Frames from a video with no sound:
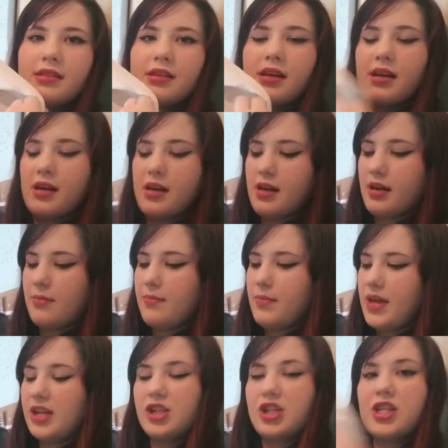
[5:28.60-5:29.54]

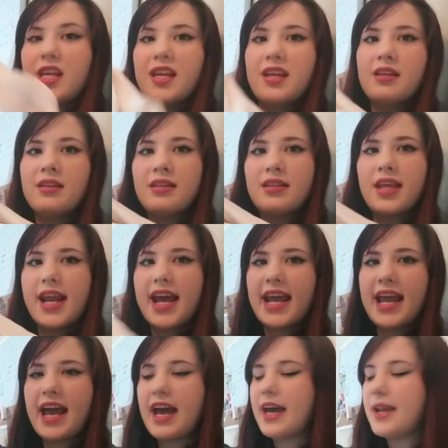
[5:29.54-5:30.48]
bed sheet that I
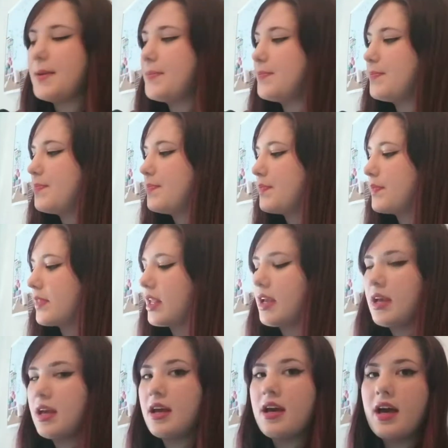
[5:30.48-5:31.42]
had
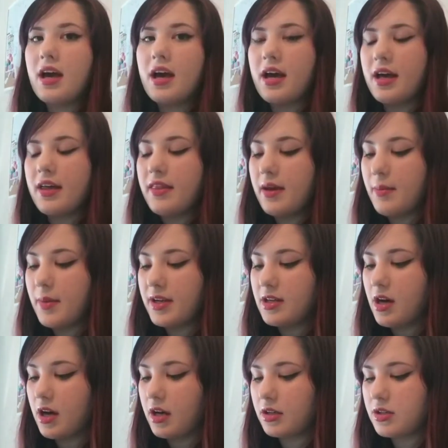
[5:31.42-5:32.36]
that my
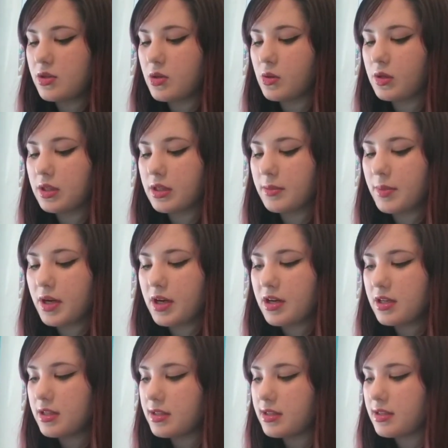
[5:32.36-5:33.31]
dog tore
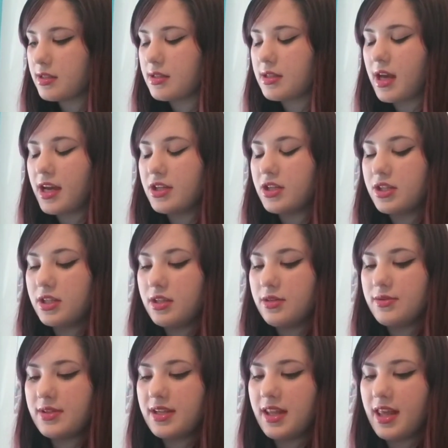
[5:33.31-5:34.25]
apart. I just
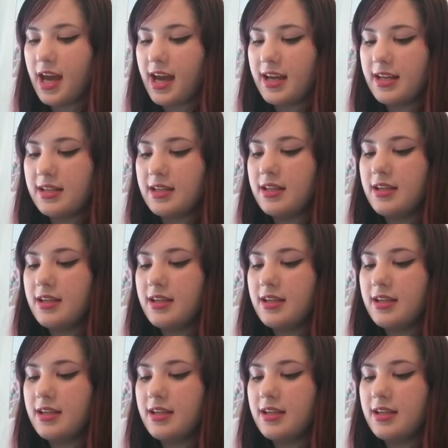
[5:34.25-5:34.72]
used that.